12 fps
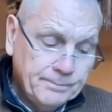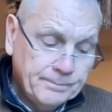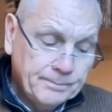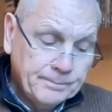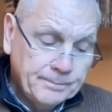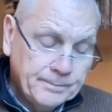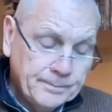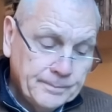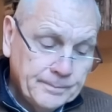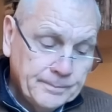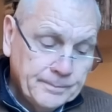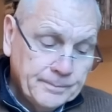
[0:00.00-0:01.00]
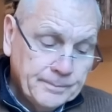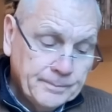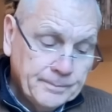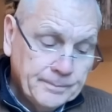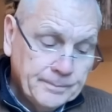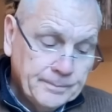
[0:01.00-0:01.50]

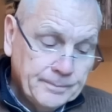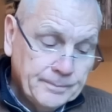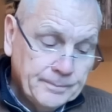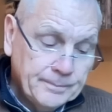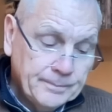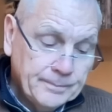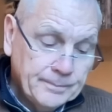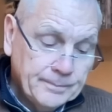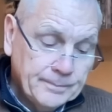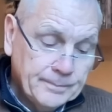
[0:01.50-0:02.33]
[no speech]